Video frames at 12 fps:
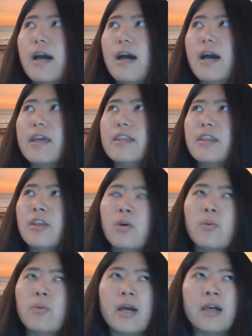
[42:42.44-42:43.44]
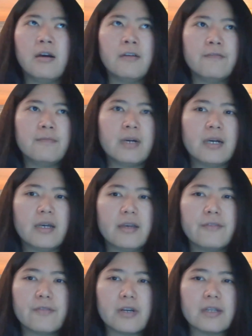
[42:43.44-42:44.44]
I know one of
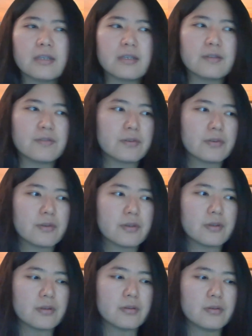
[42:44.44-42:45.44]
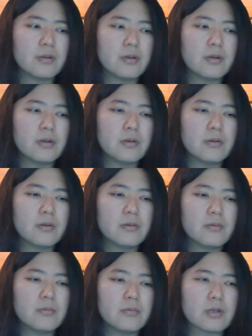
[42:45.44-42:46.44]
my friend is
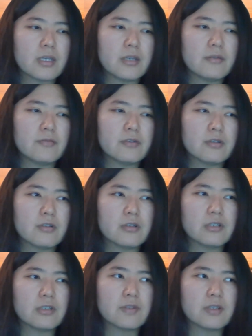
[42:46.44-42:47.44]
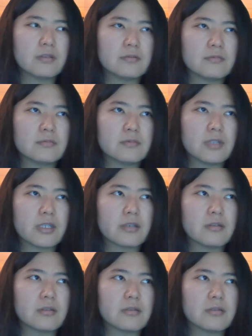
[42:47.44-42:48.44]
working for some like
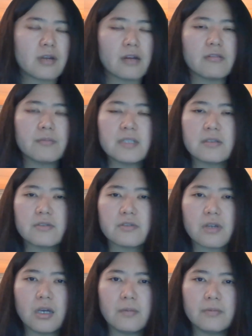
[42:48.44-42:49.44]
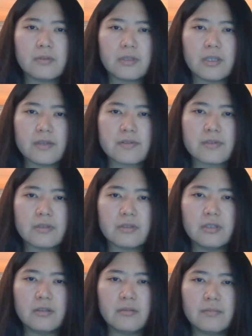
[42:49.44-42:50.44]
a government job in
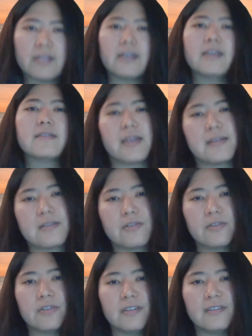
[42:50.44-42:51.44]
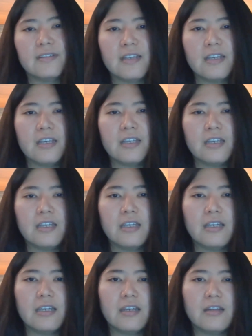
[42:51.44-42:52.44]
Estonia, but he's Estonian.
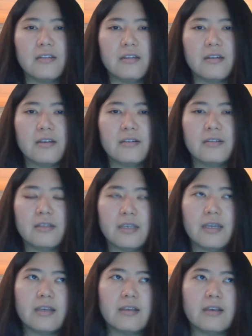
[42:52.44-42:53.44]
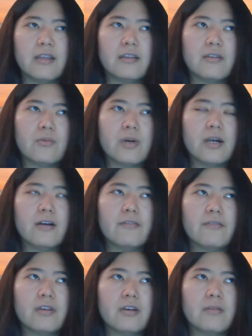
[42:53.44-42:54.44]
And and one
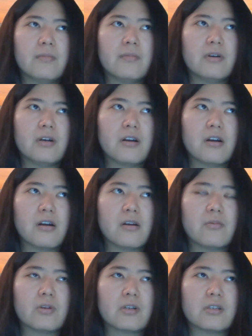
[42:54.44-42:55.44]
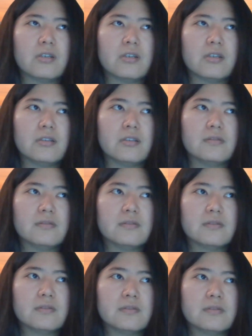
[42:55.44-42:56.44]
of them are working
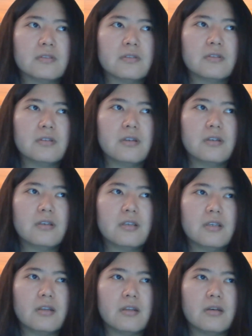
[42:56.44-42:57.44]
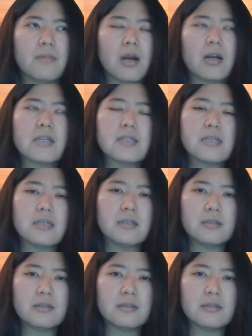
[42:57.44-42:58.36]
in the marketing,